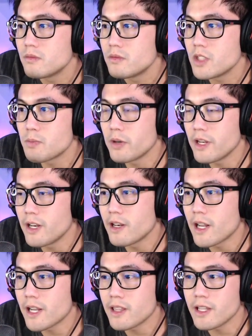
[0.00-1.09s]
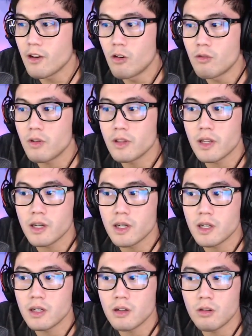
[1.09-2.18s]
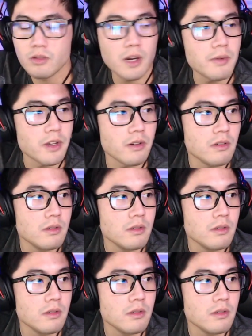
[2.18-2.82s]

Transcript: Just put it in like the old the OW.